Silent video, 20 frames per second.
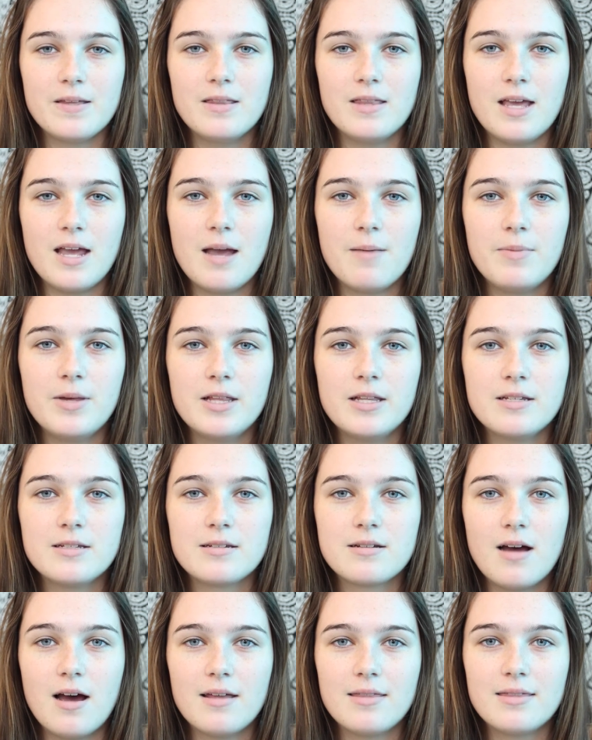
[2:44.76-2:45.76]
the ambulance
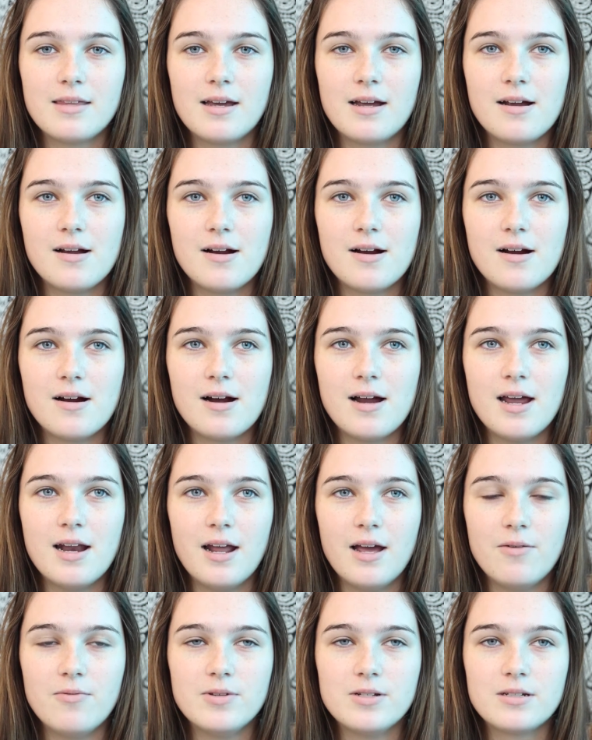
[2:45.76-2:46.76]
got there and
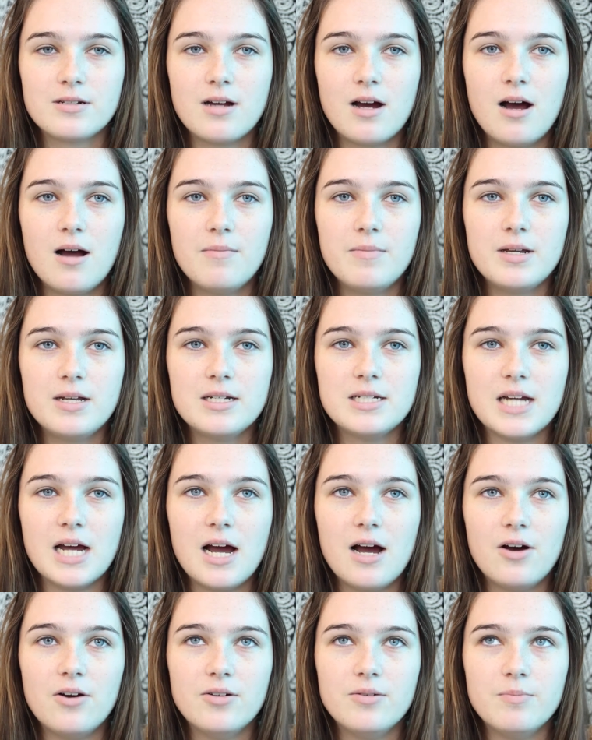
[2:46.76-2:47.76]
I was calming
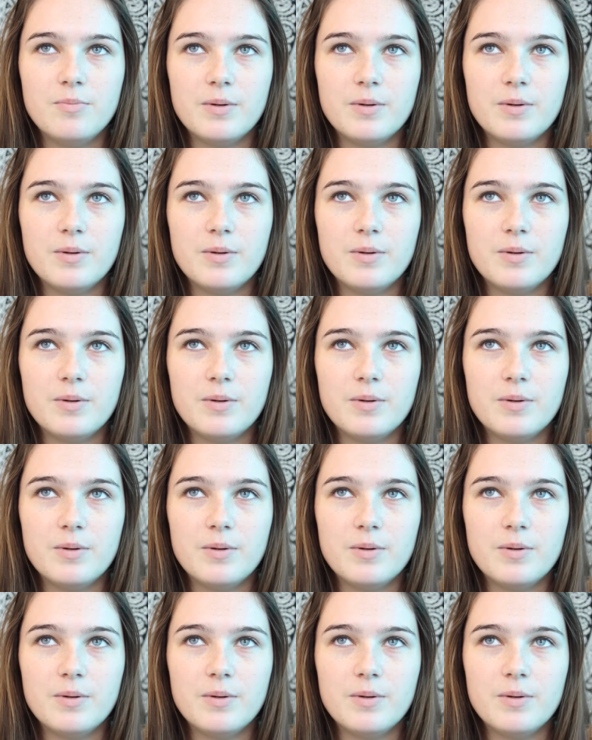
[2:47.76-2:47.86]
down,